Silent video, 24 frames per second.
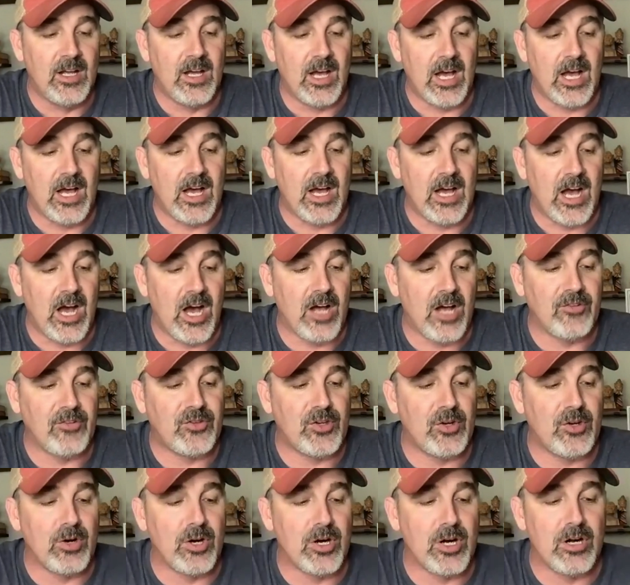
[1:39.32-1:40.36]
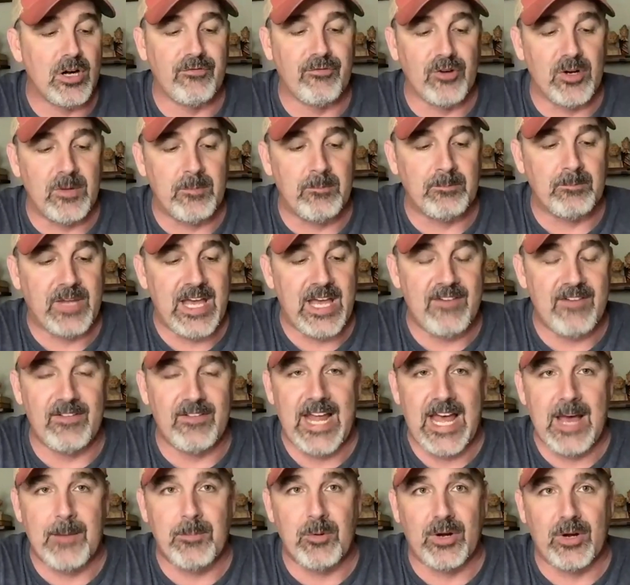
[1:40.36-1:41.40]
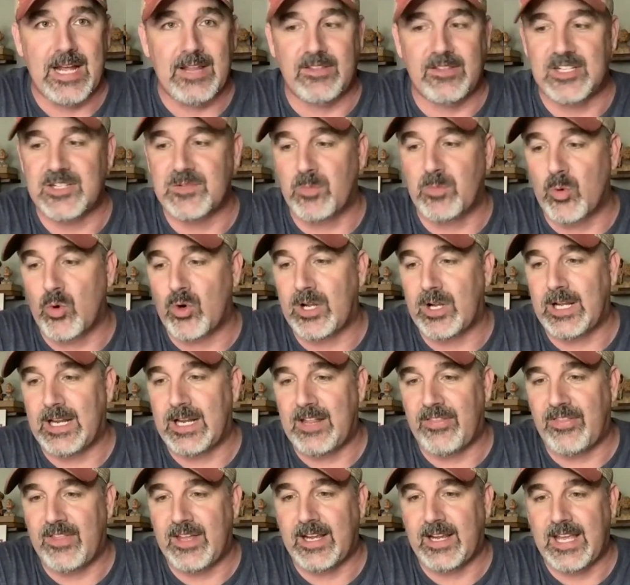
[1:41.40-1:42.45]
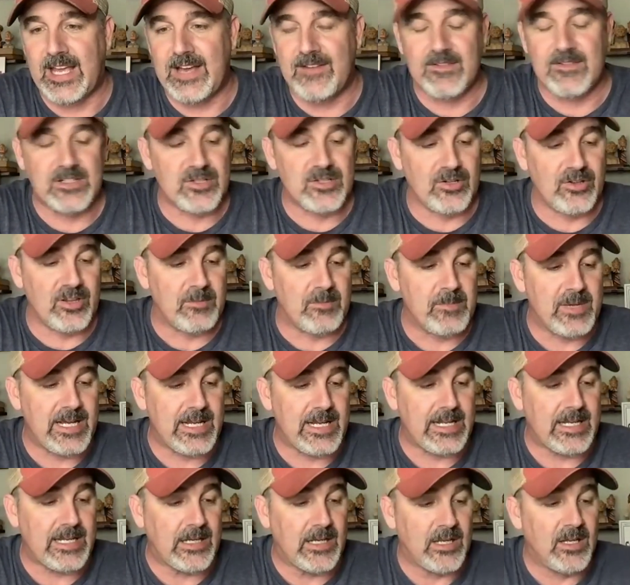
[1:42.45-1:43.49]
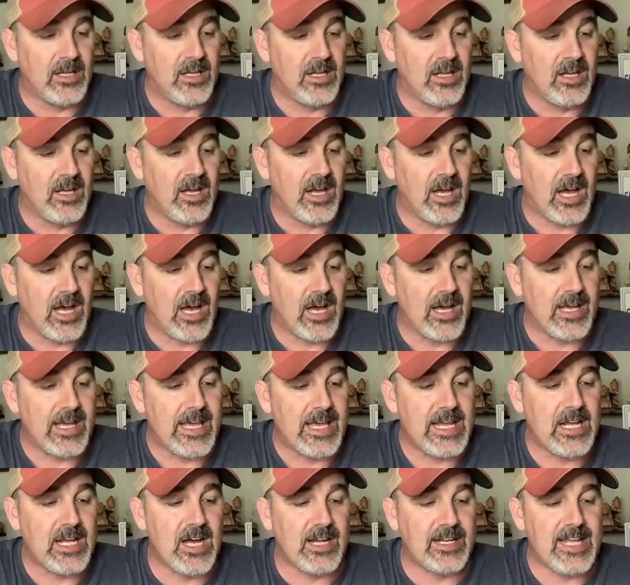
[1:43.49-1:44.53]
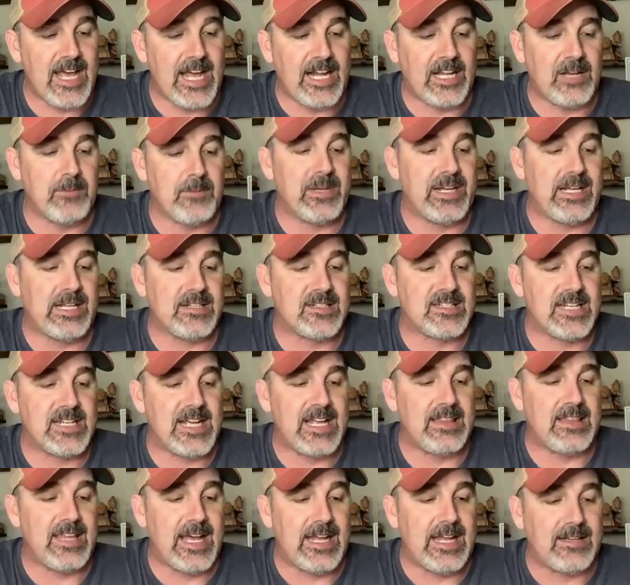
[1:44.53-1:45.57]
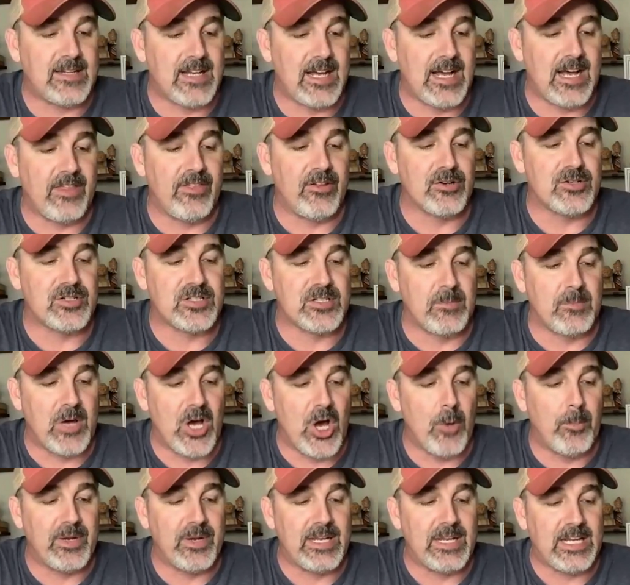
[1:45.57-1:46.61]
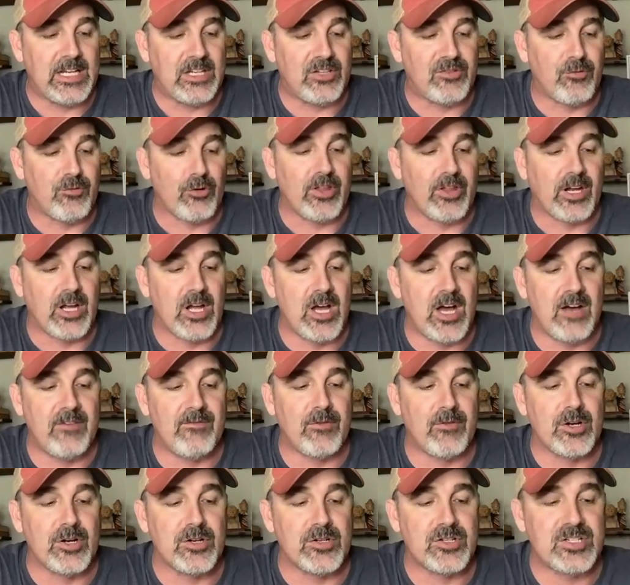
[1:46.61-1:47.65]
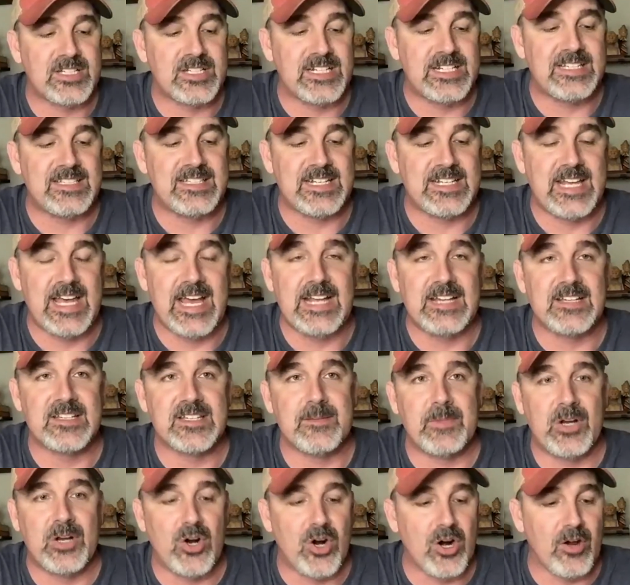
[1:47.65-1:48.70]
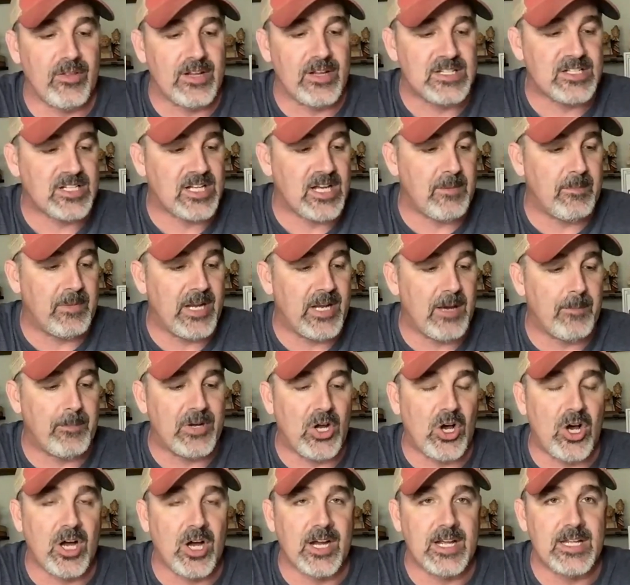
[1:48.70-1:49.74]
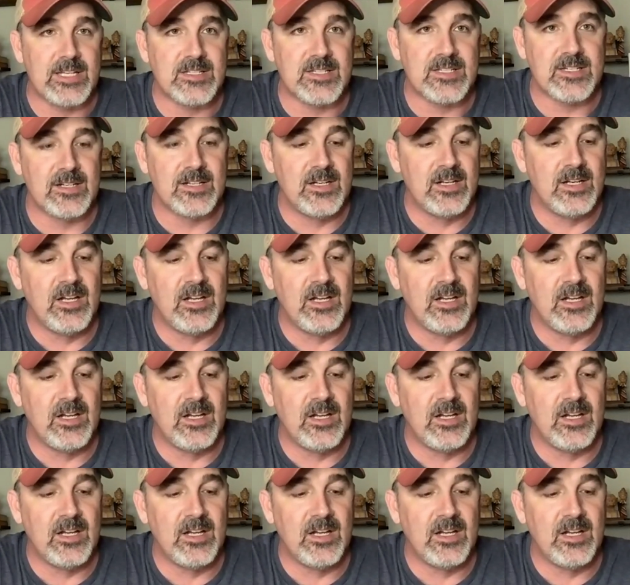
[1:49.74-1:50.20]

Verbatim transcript: Uh, I also heard from Kevin Applegate this morning, and I think Kevin's on the meeting. Uh, he contacted me and said that uh, there's some openings for the Converse CCA seminar that's coming up in August.